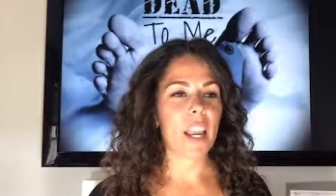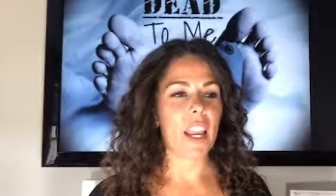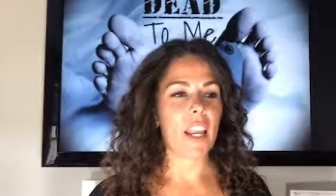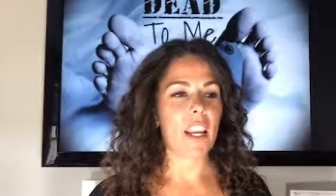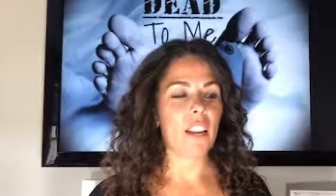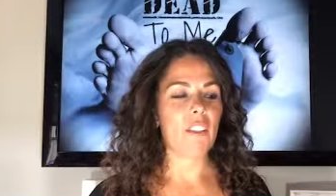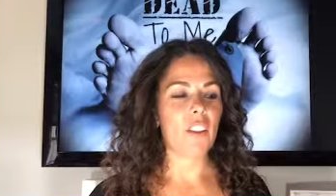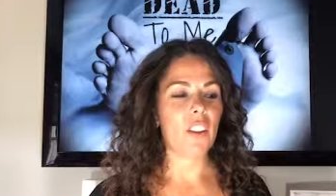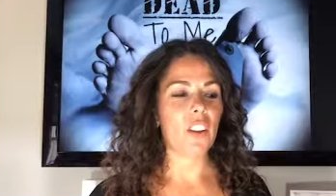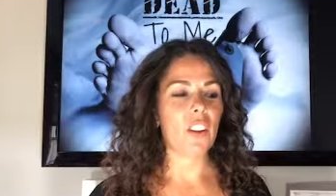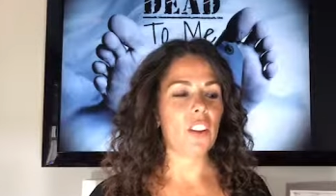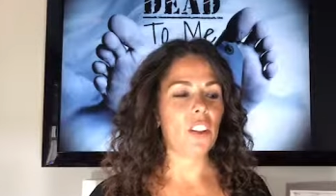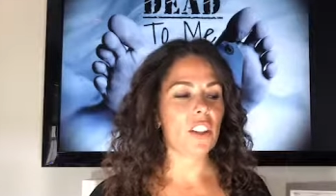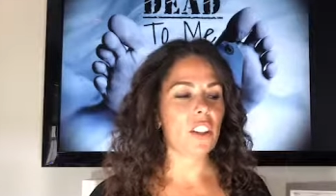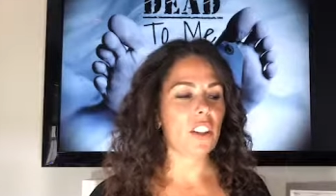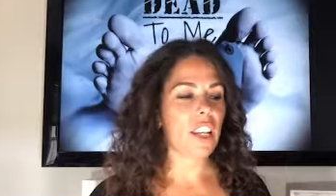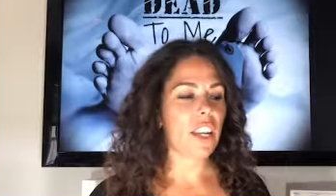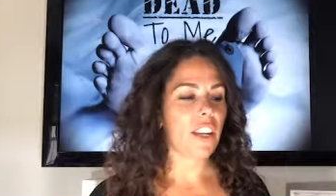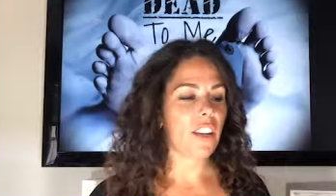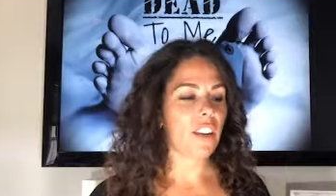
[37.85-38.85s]
And if it
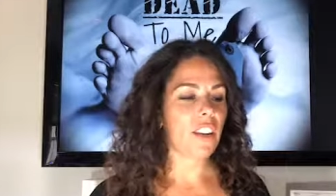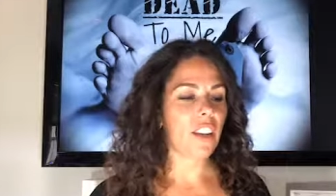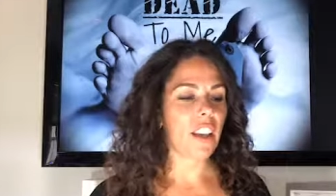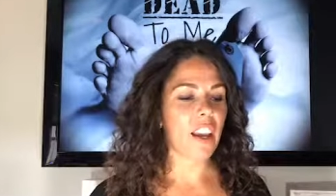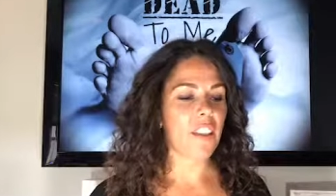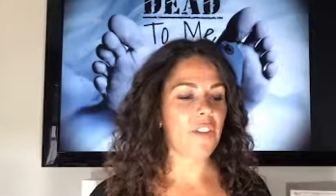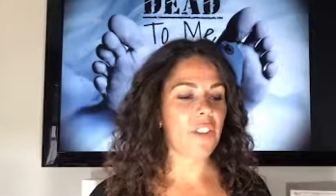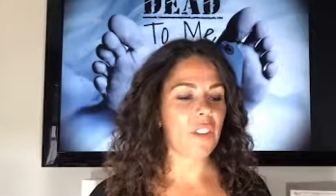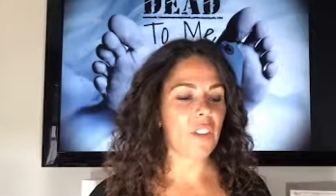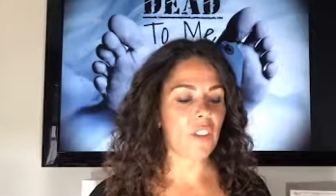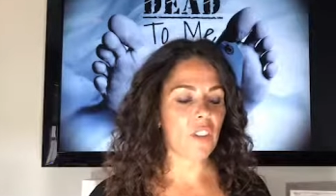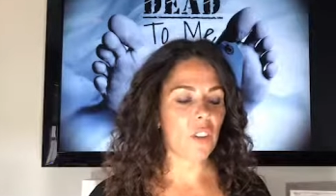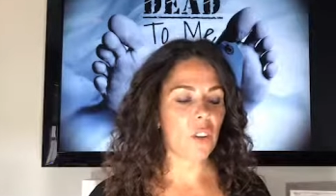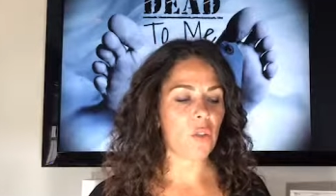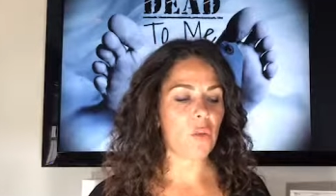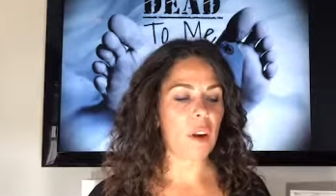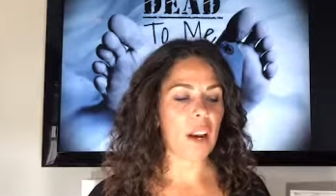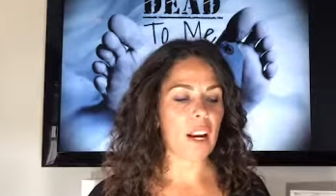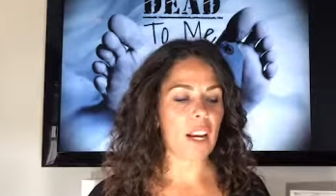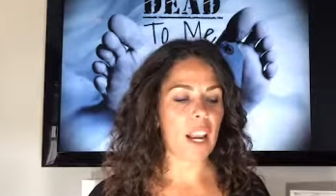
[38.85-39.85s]
looks like your life is
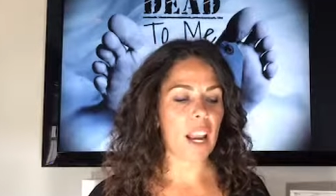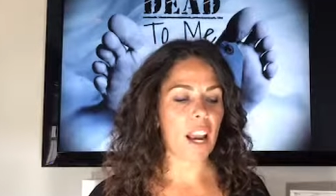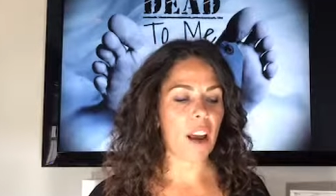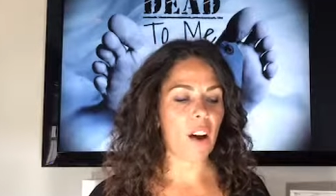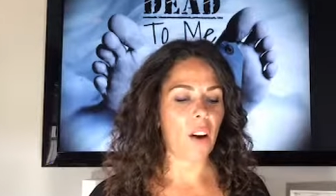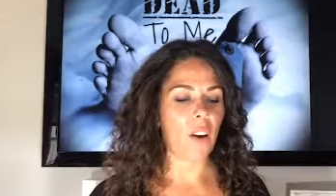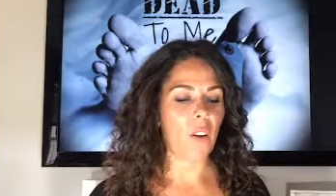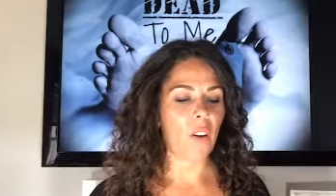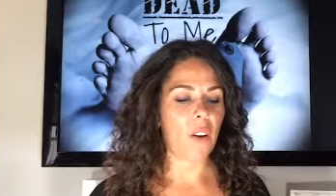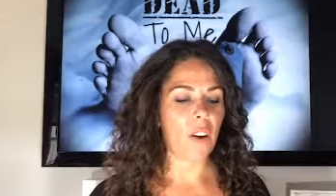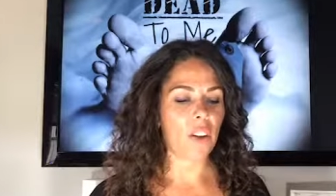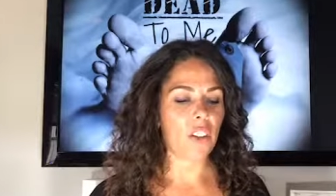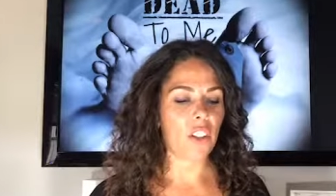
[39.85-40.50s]
still right now,